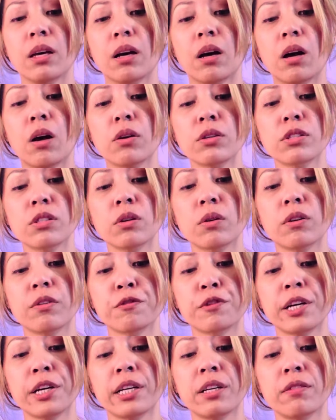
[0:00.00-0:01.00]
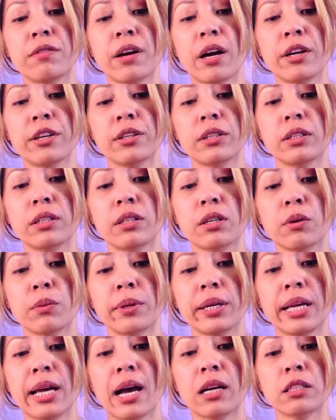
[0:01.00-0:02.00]
Also afraid of how you're going to
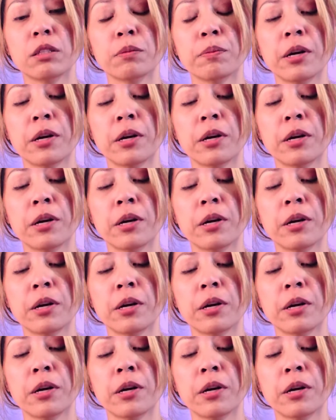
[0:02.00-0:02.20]
react,